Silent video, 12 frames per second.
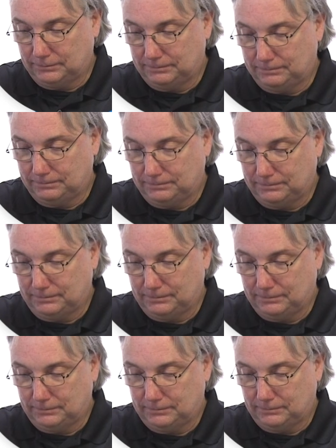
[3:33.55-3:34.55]

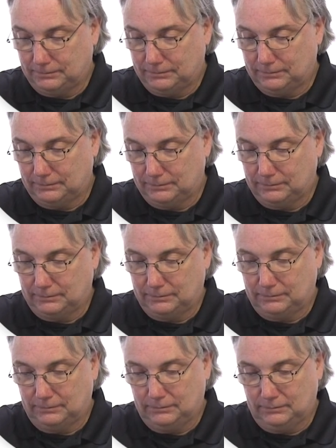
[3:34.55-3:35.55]

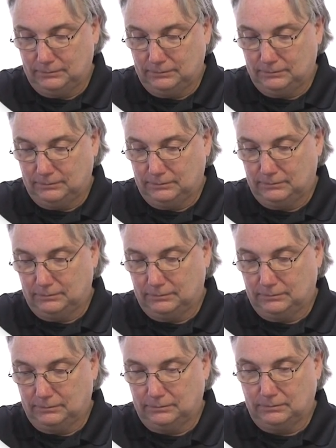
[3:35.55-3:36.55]

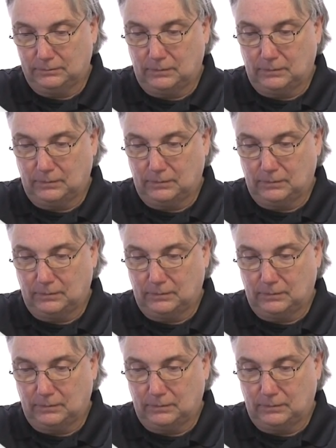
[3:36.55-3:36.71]
[no speech]